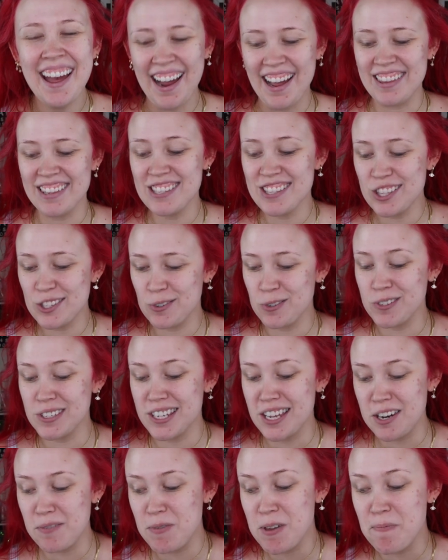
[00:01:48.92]
I think this one's
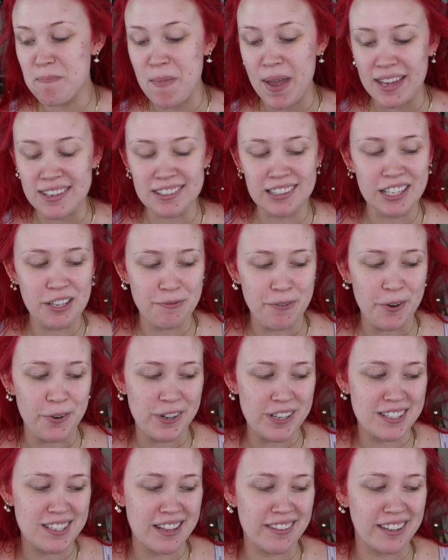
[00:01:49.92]
gonna be mainly
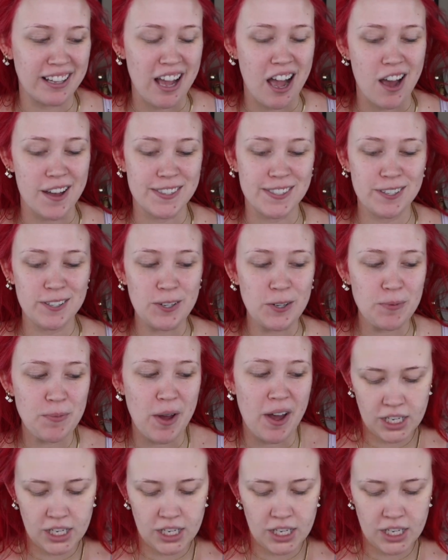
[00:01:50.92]
focused on the costume.